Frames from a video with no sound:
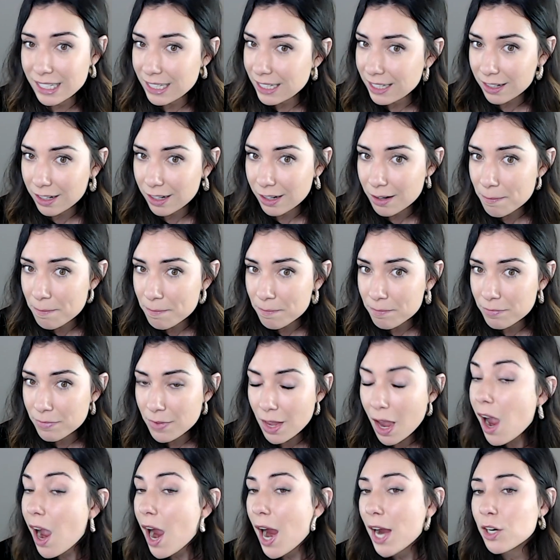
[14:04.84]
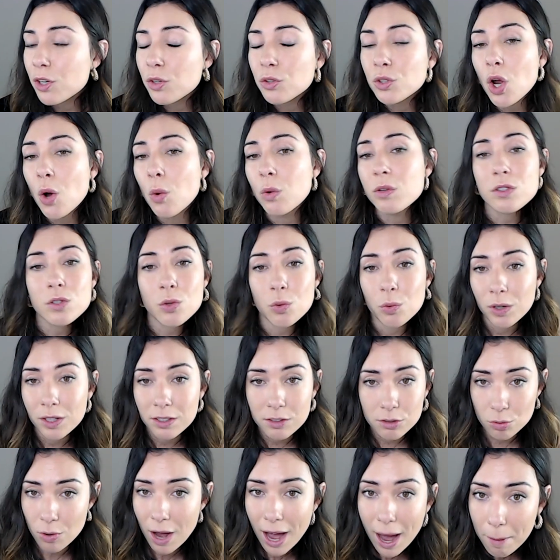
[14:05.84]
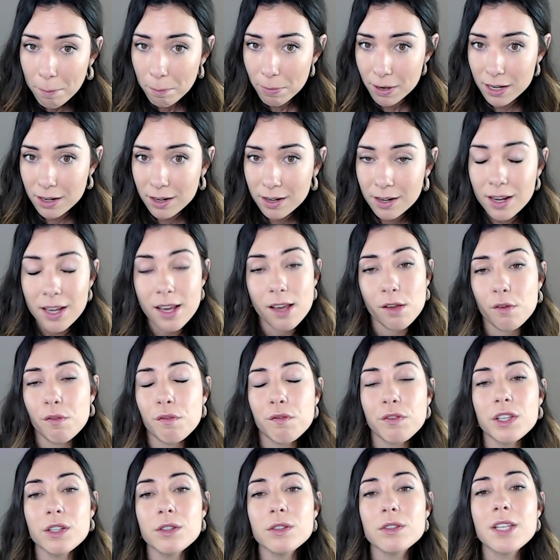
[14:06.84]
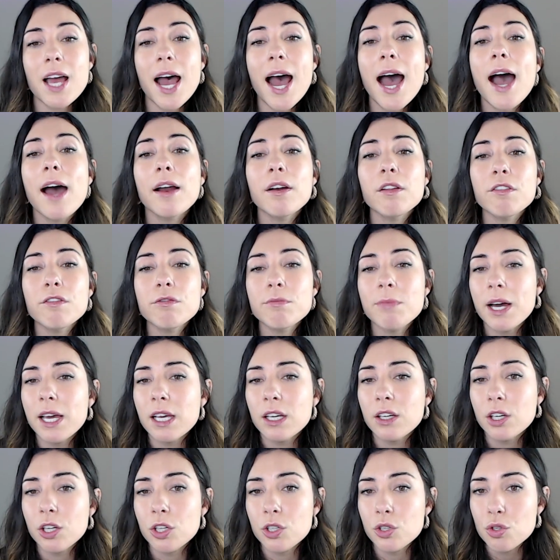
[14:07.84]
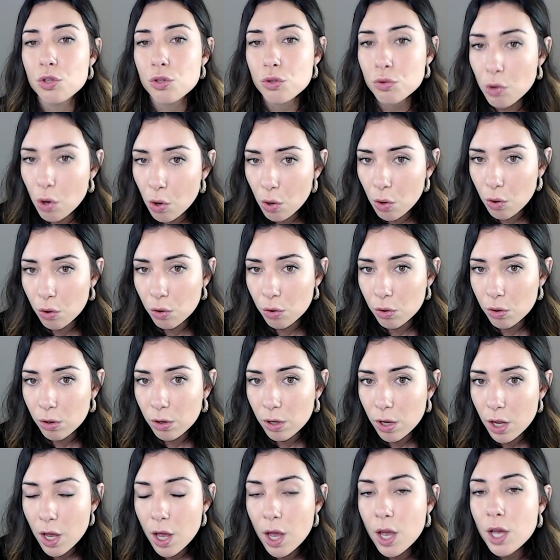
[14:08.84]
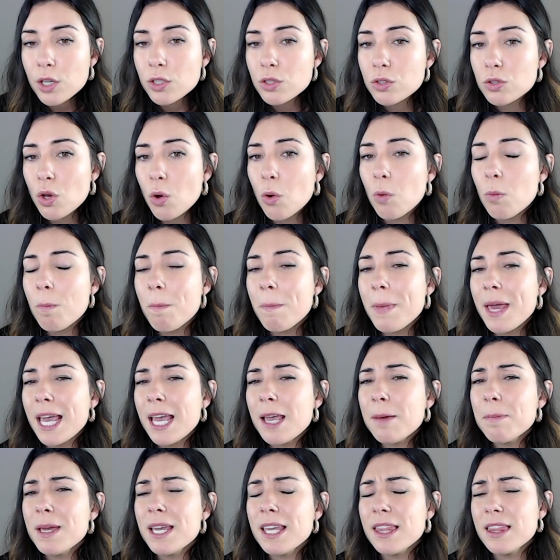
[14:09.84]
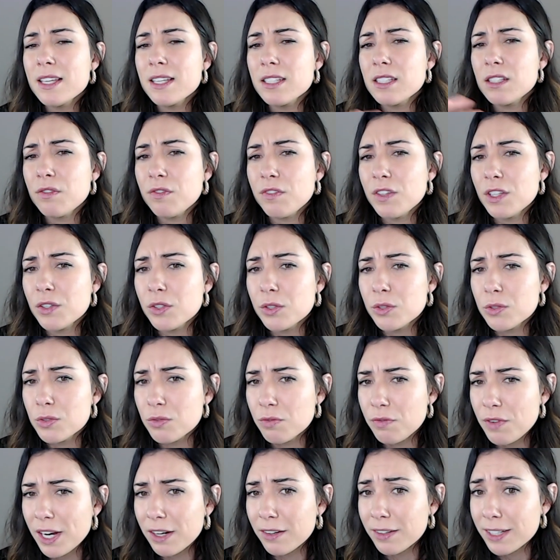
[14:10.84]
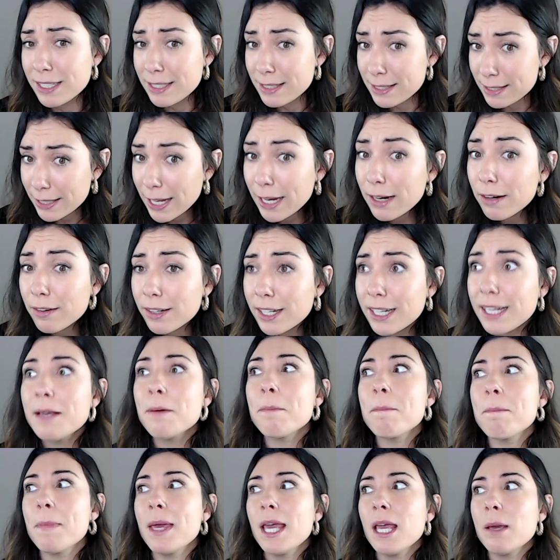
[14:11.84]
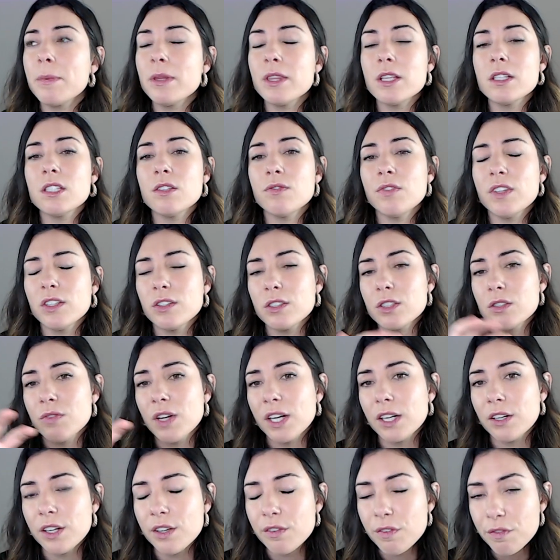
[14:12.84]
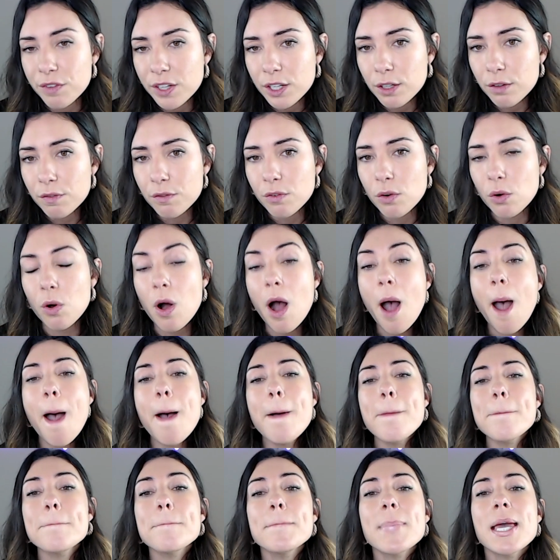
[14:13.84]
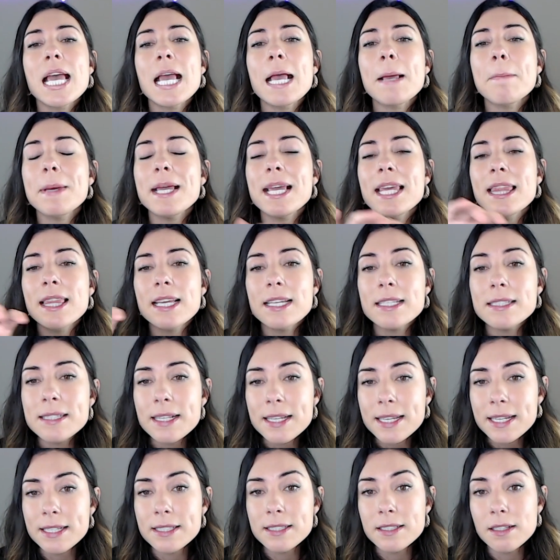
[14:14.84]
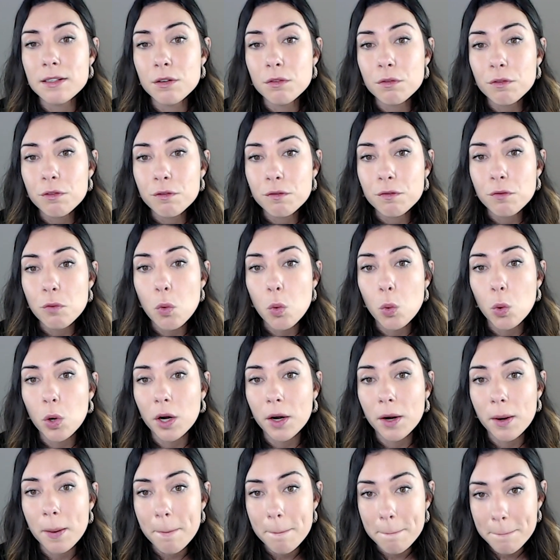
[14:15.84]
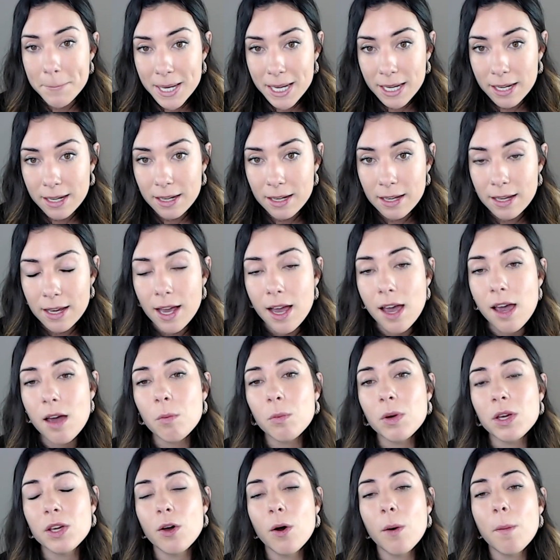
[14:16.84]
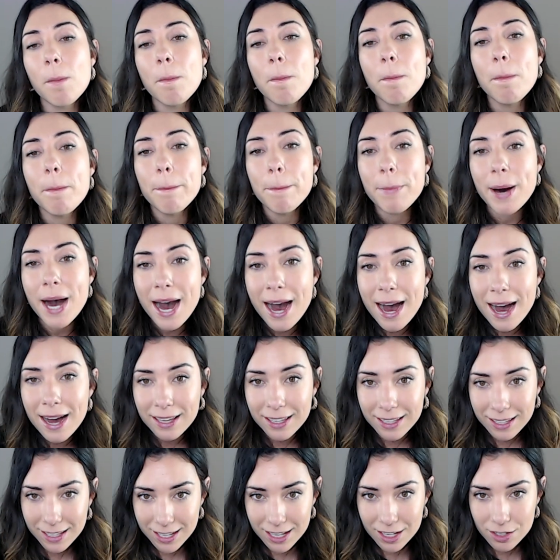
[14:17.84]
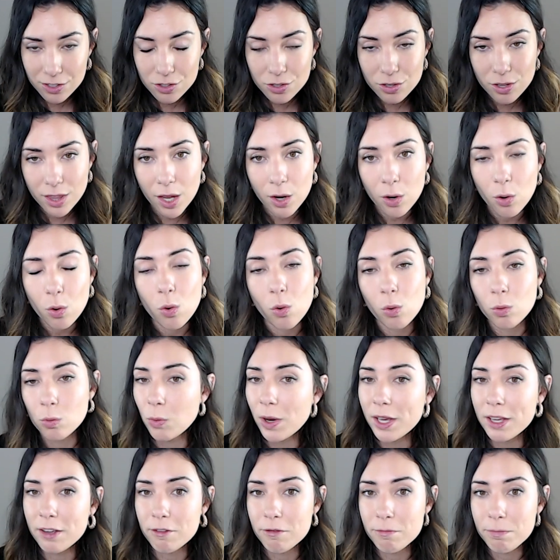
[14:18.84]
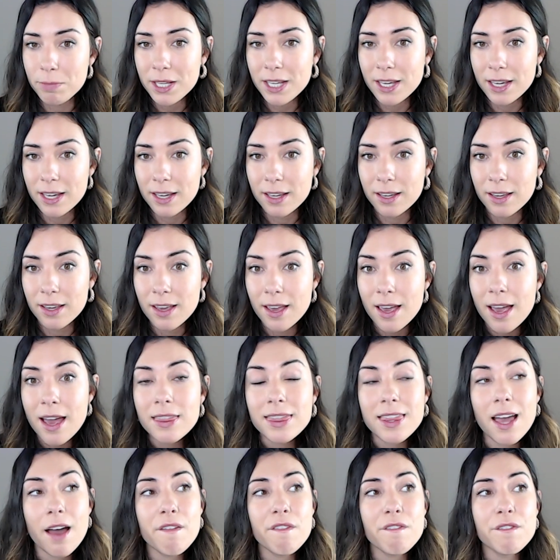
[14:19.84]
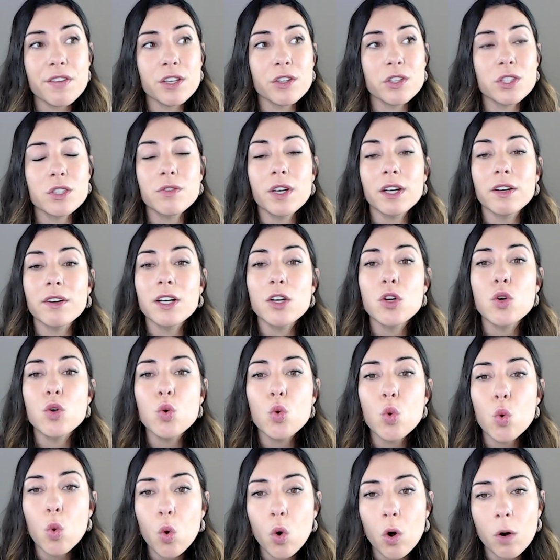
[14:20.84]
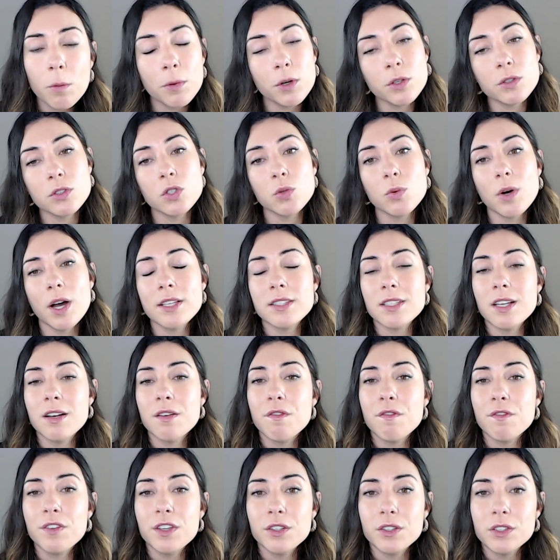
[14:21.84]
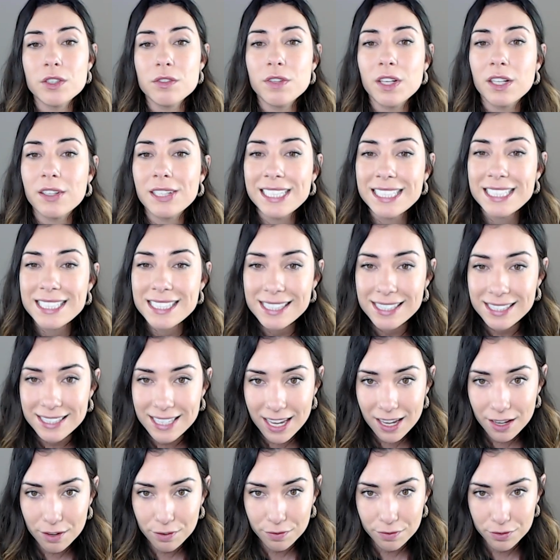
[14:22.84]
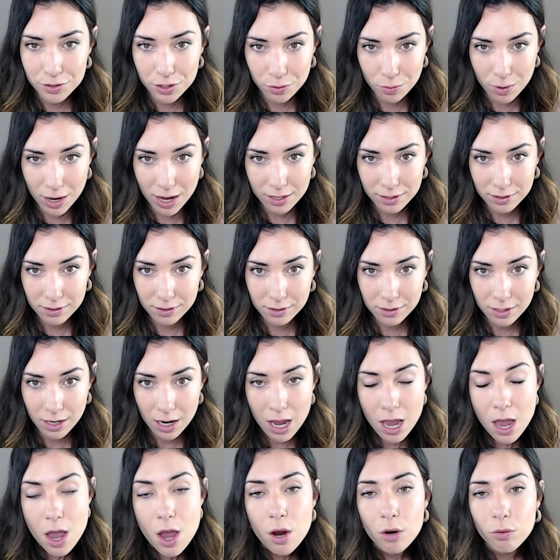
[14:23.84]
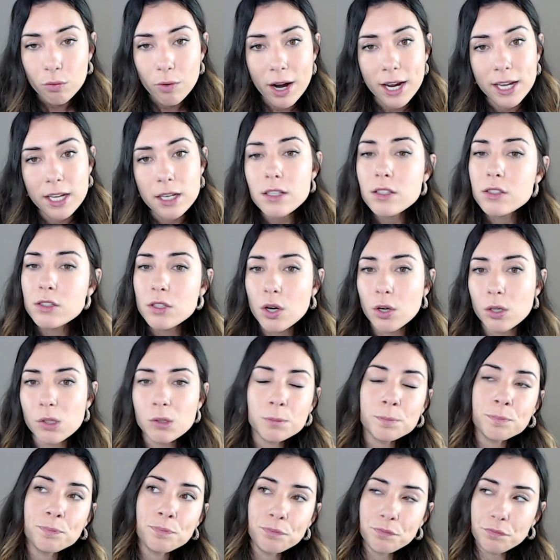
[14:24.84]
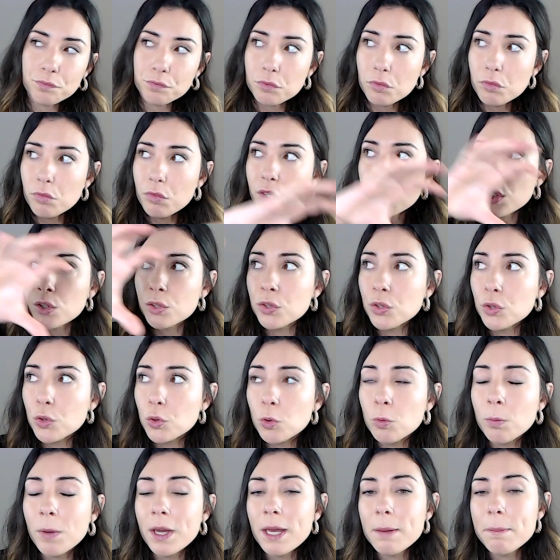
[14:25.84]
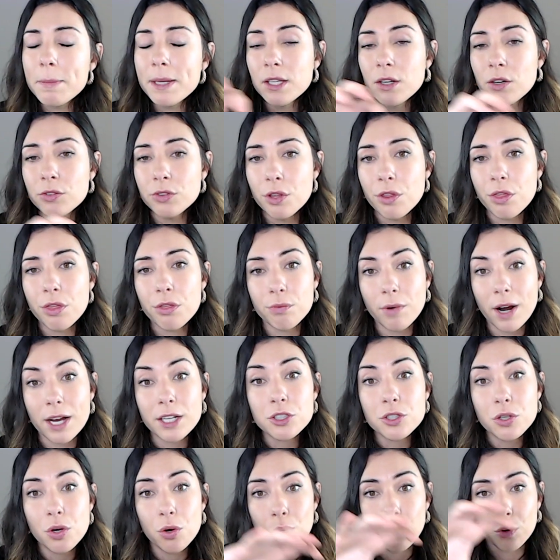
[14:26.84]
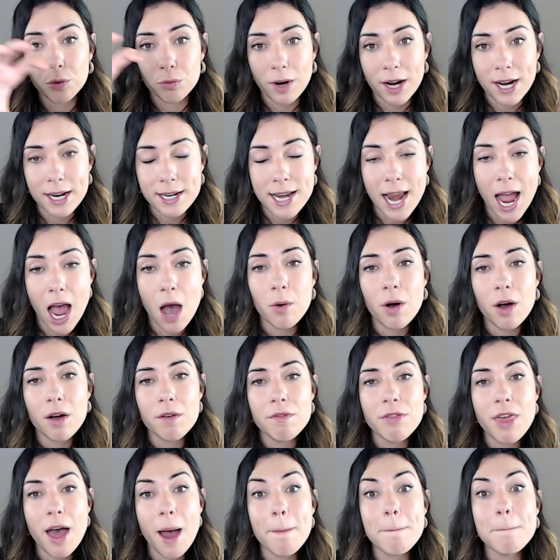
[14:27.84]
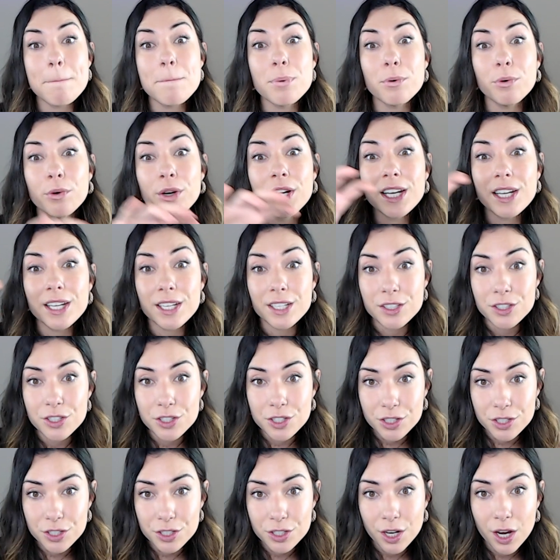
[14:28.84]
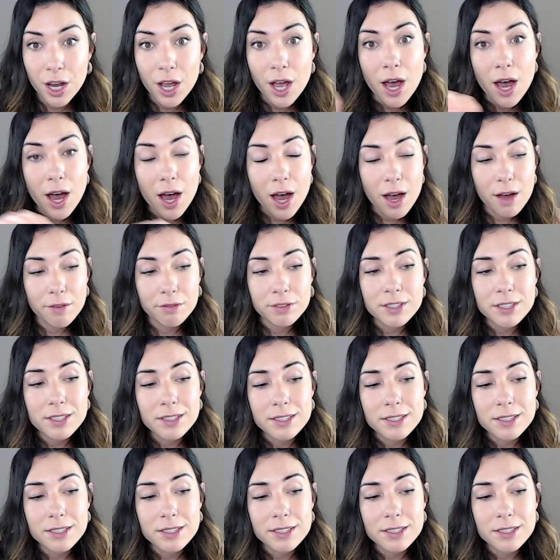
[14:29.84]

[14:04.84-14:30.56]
here. I don't know what's going to happen. It feels out of my control. So maybe this feels very scary. Maybe this feels very fearful. Maybe this isn't for me. And we go back into that old way of being that feels very normal to us and feels very safe to us, right? So you may be on the threshold right now of that bridge of